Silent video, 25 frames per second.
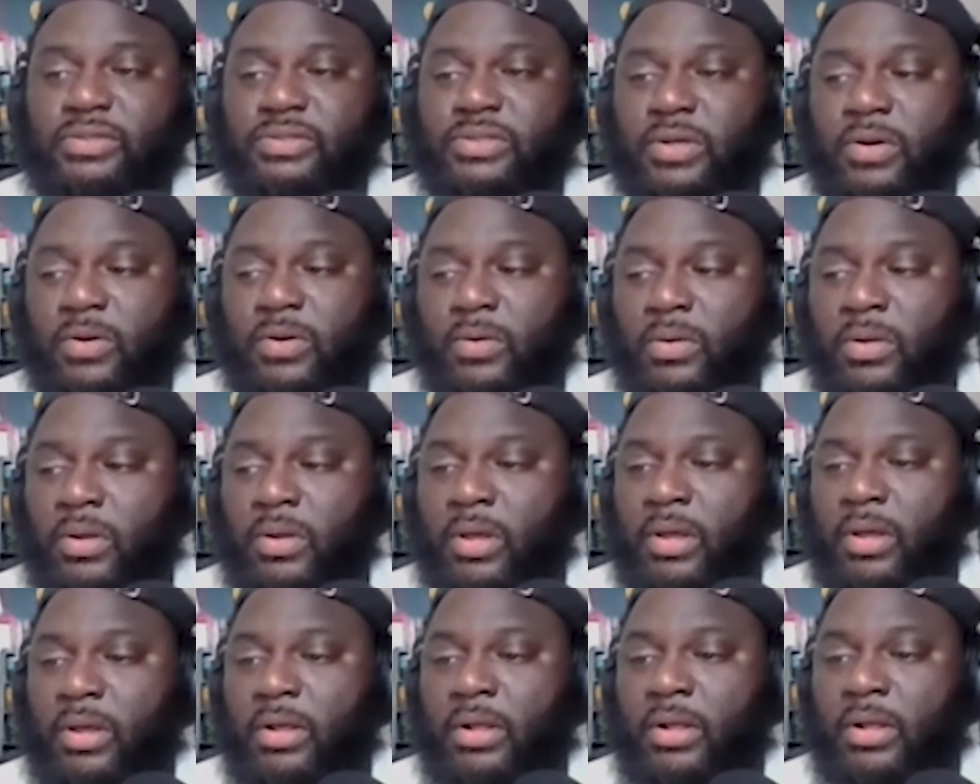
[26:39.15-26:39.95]
So
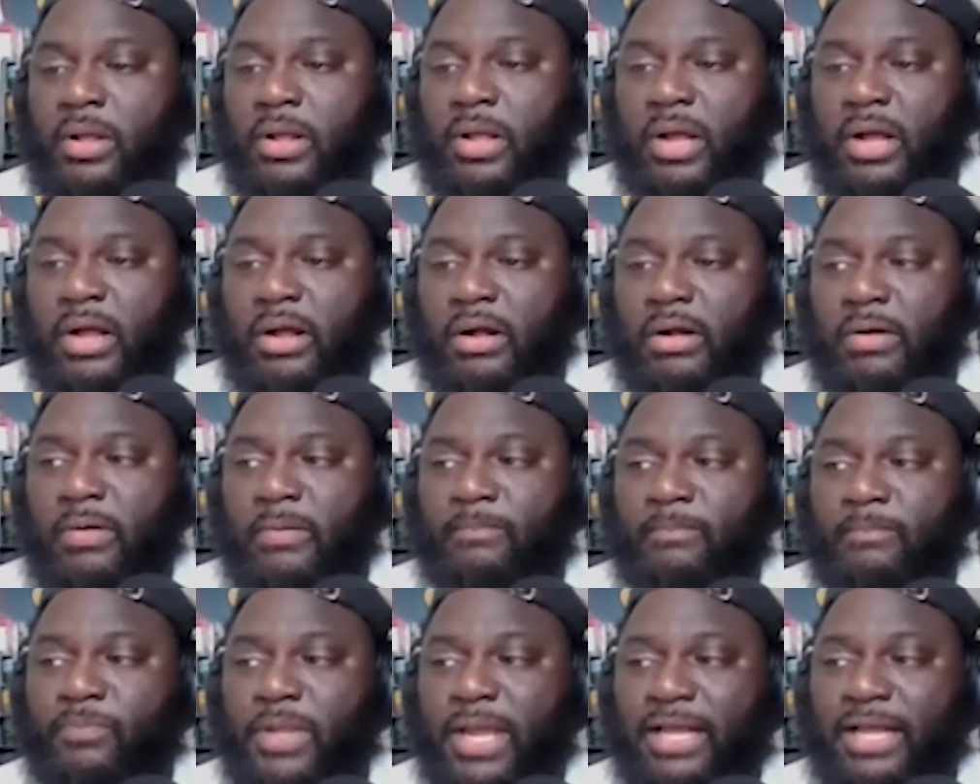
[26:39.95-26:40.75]

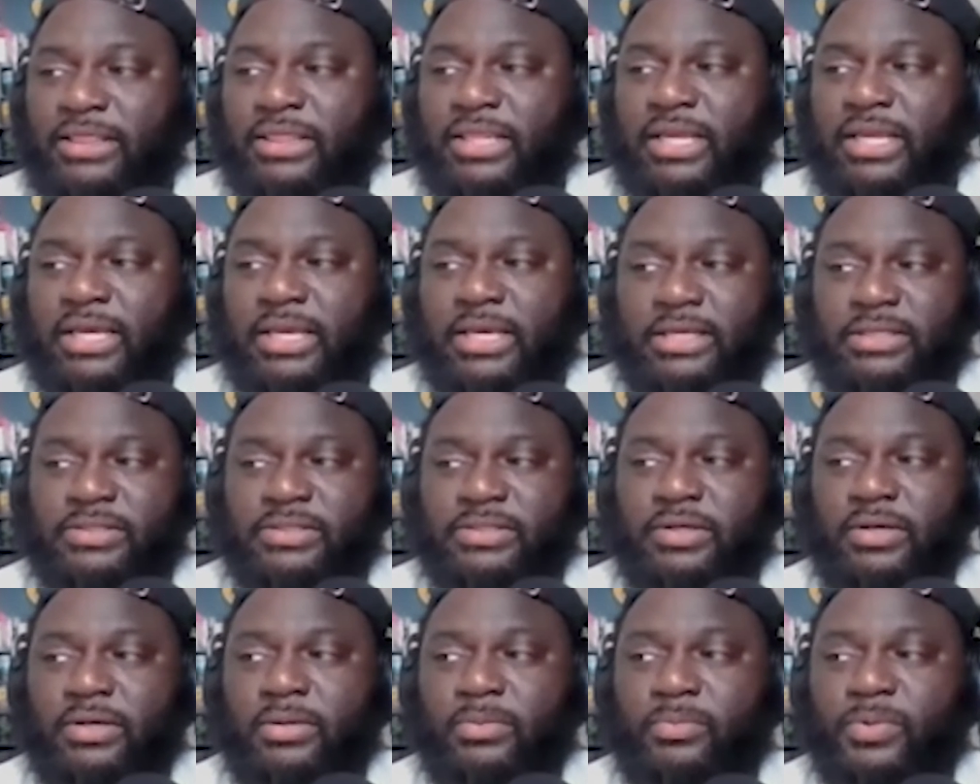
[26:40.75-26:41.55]
I think
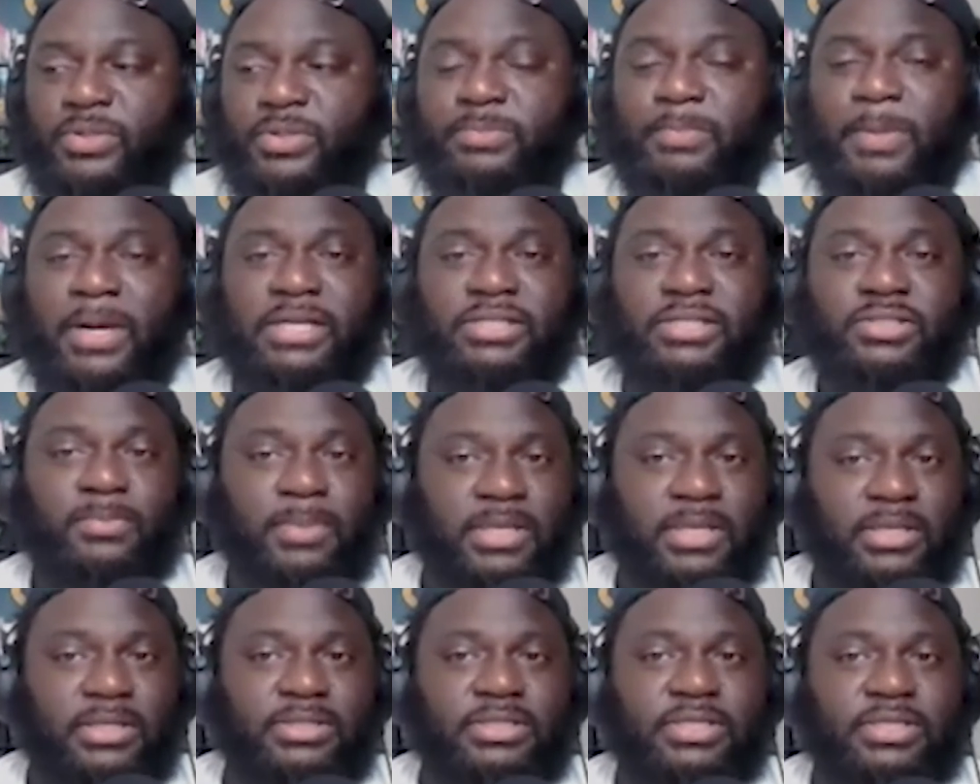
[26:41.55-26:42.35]
it's a
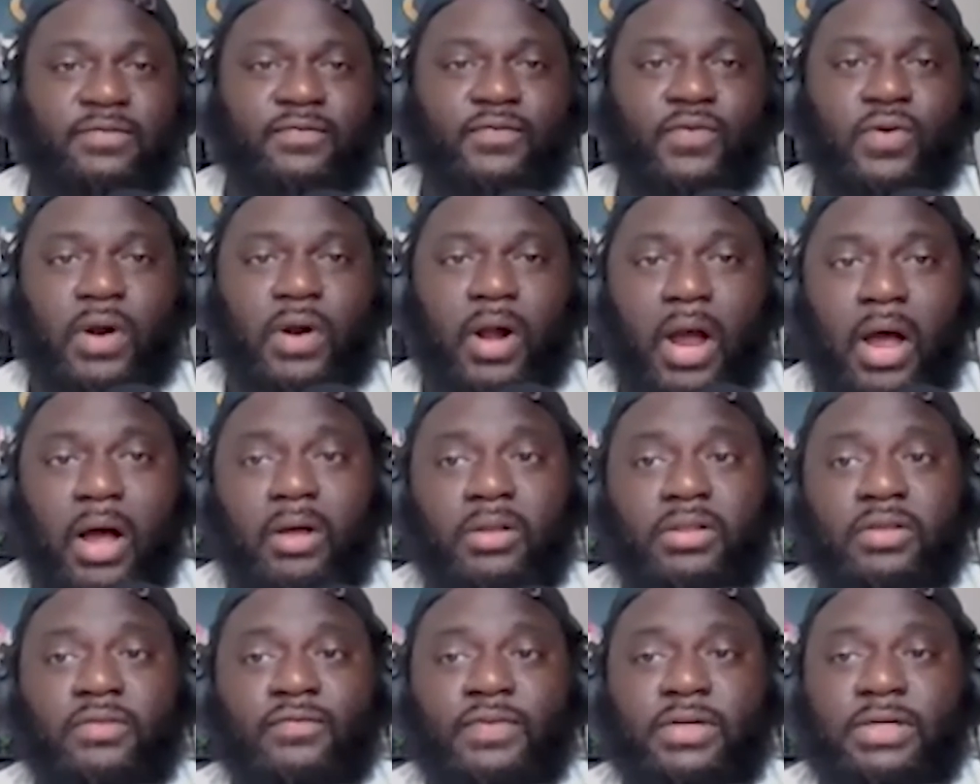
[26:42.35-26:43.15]
responsibility for
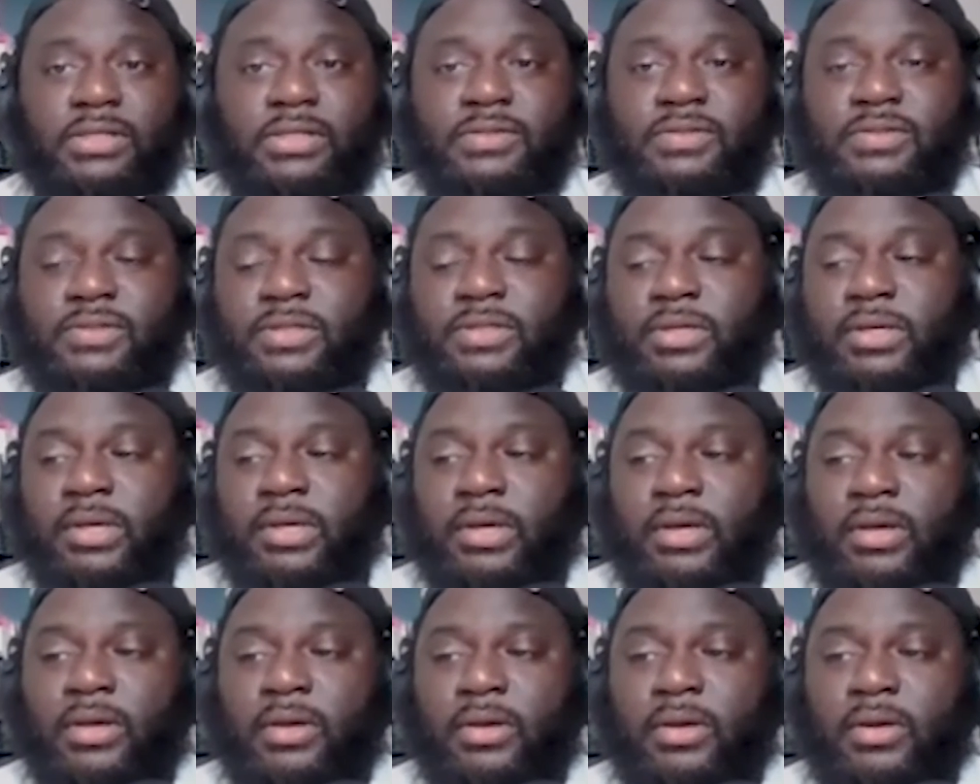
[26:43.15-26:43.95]
all of us
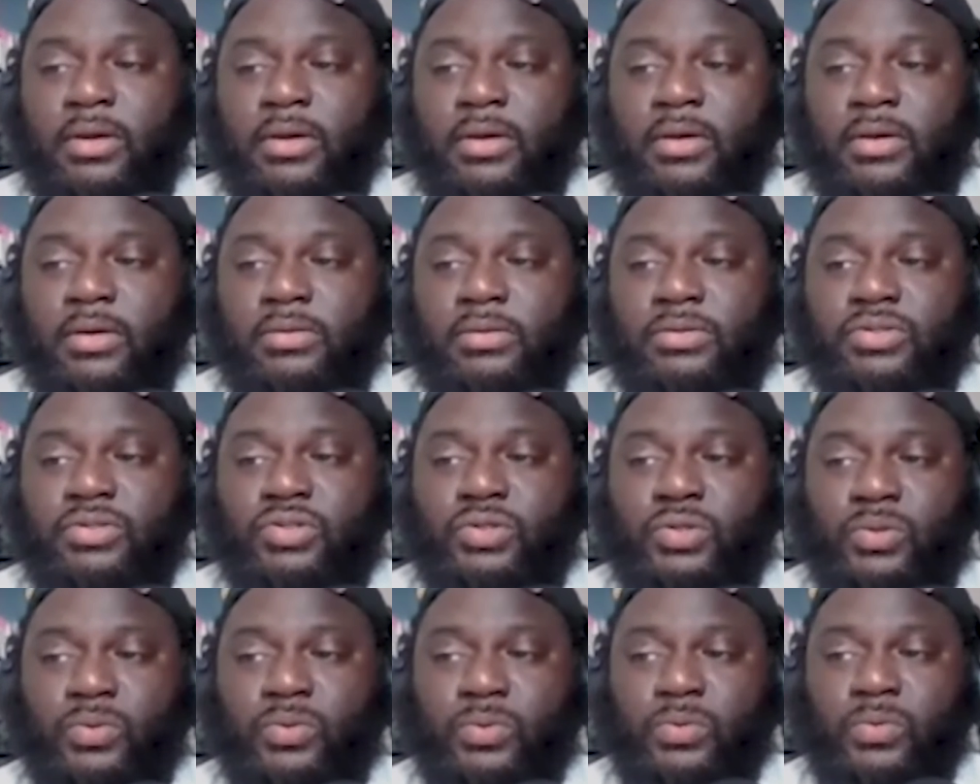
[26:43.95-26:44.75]

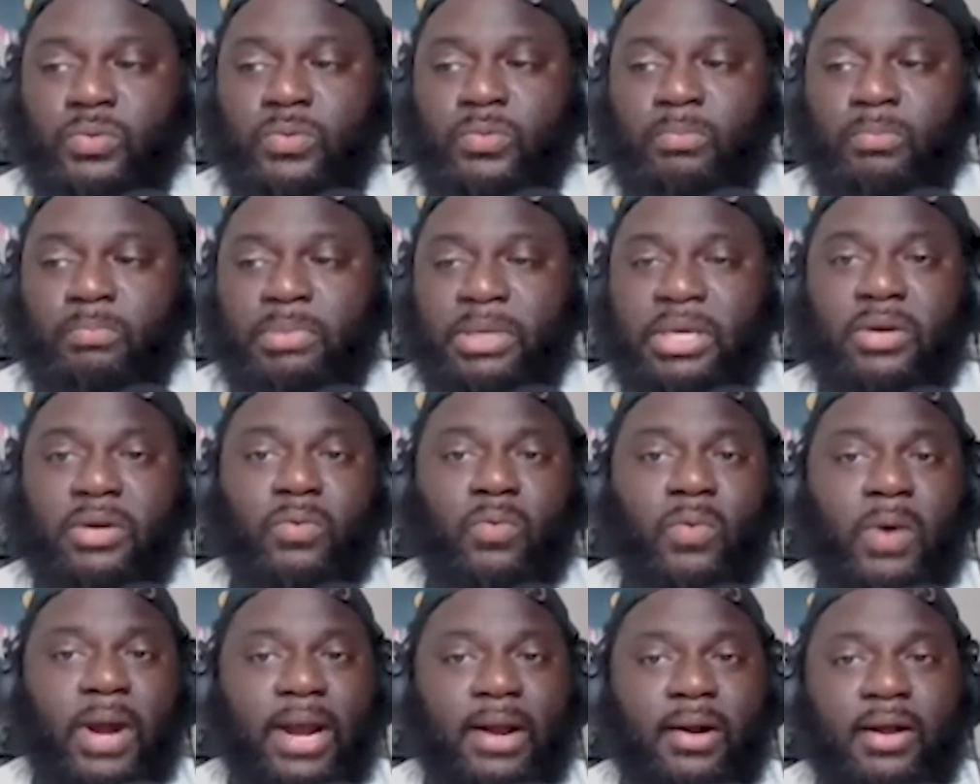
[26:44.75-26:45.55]
to be
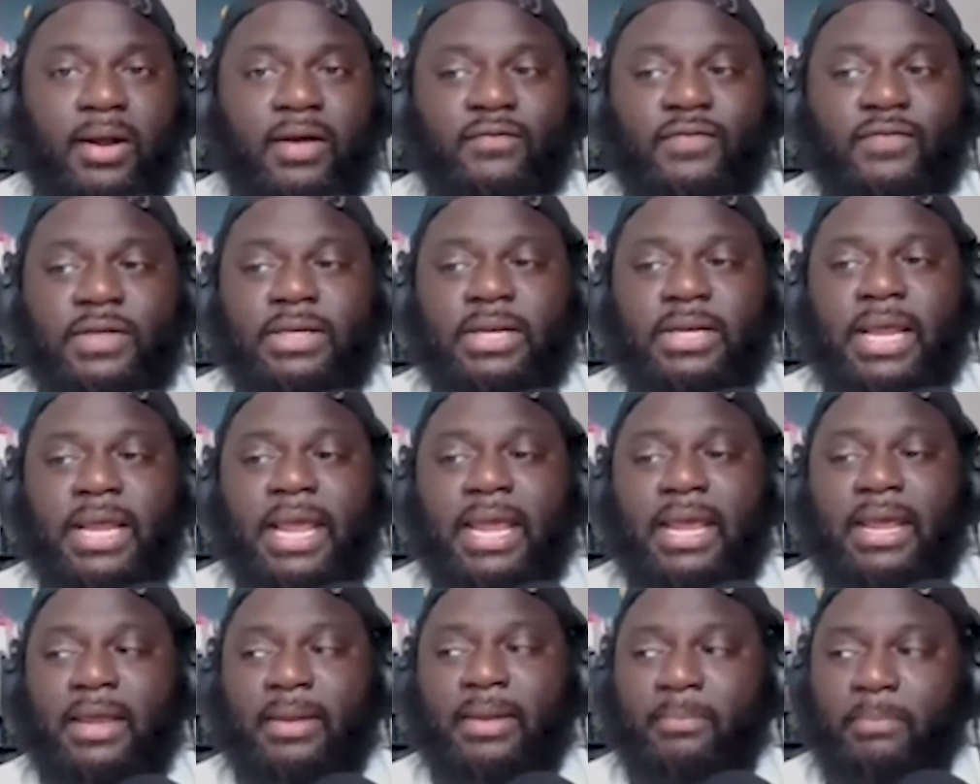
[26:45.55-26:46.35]
aware of it
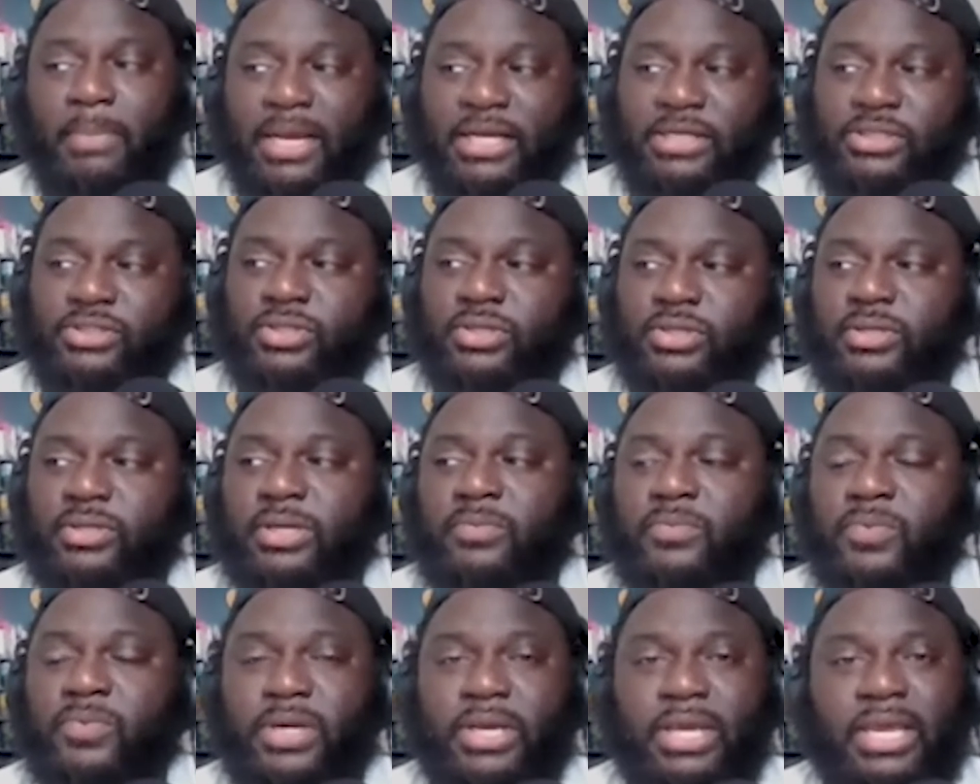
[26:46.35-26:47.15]
and make sure
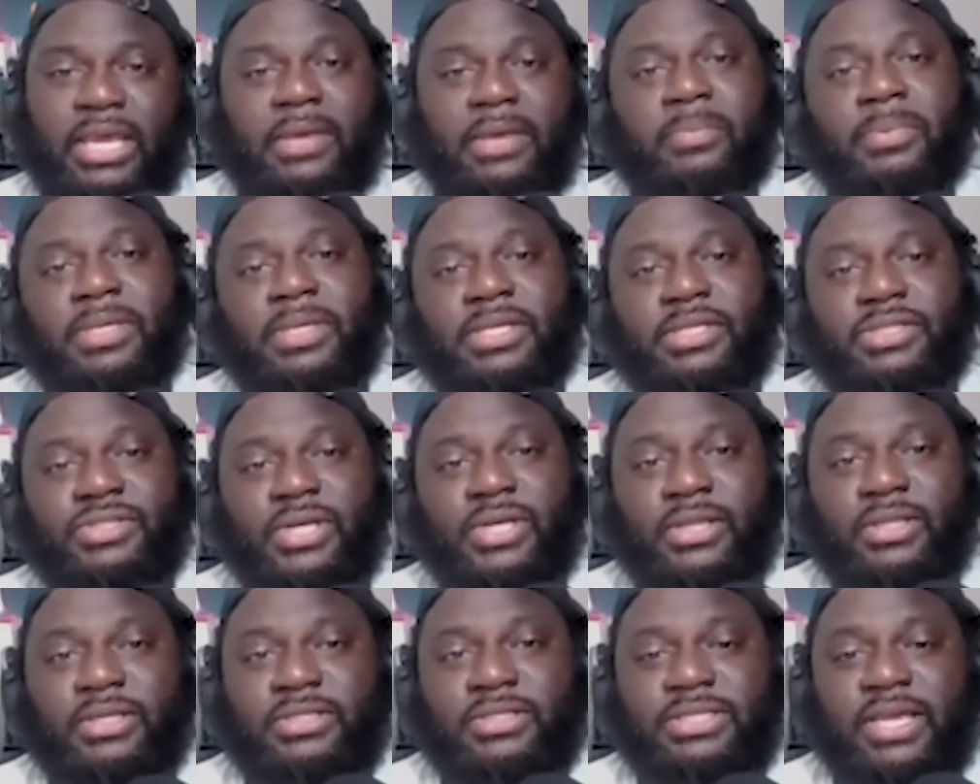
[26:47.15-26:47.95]
that we're keeping each
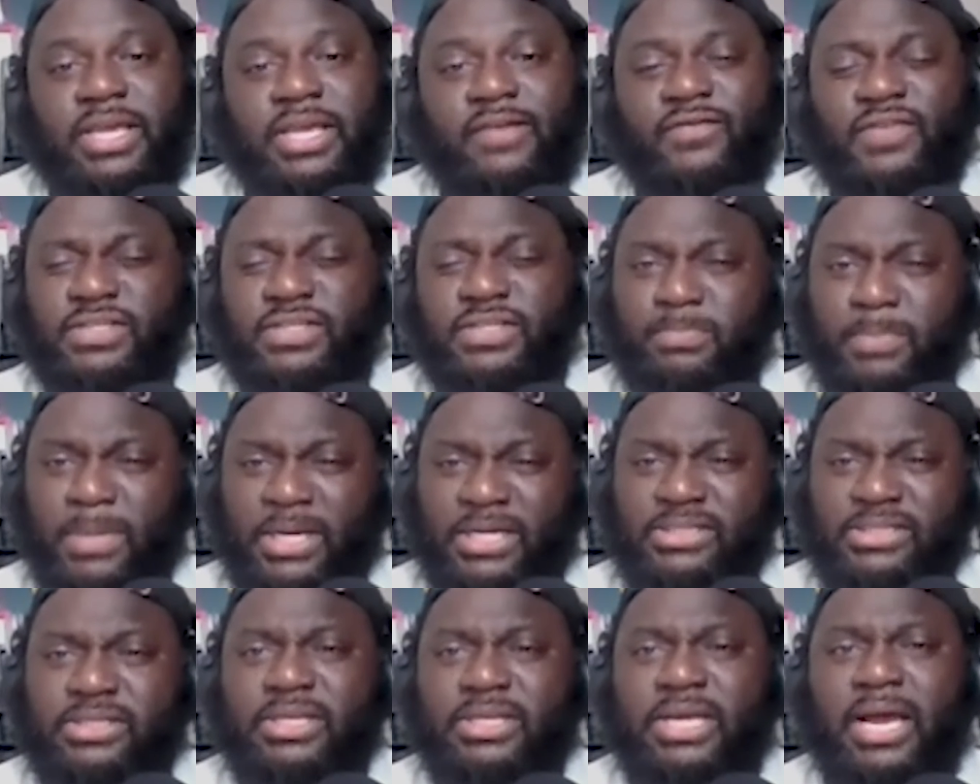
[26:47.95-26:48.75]
other safe,
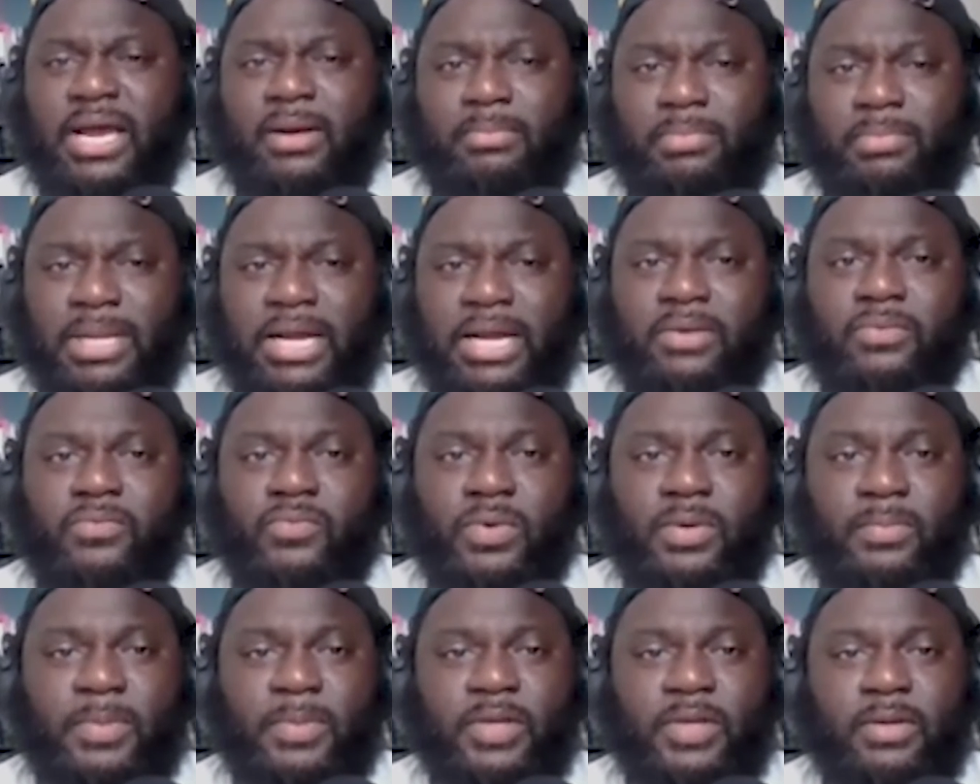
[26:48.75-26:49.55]
especially our Black
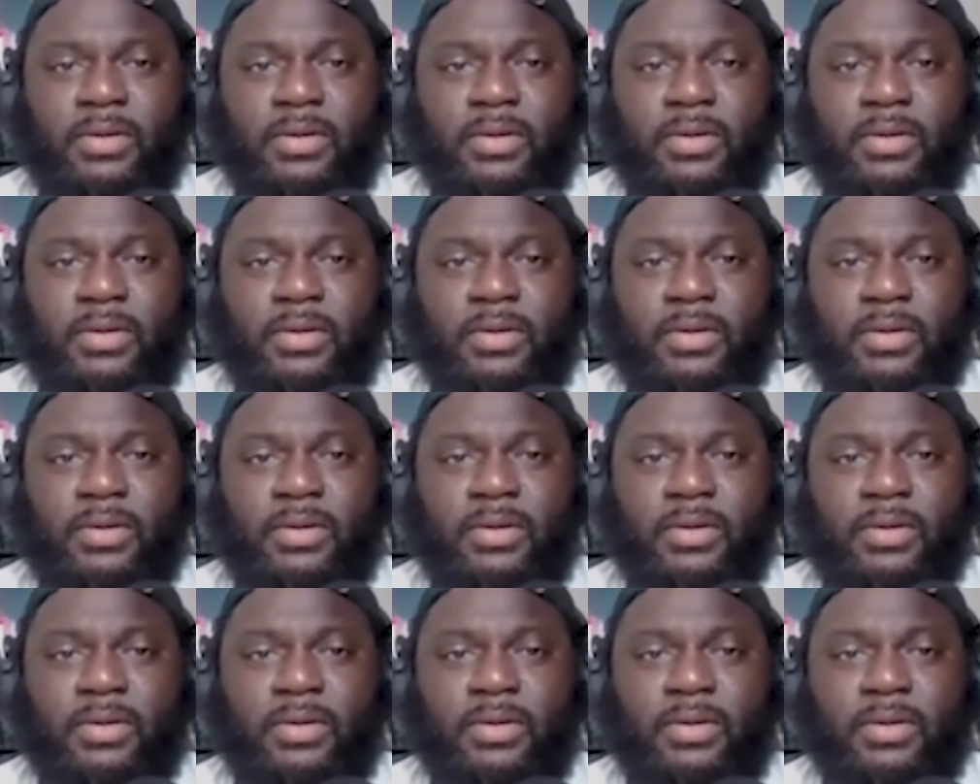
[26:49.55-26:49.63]
women,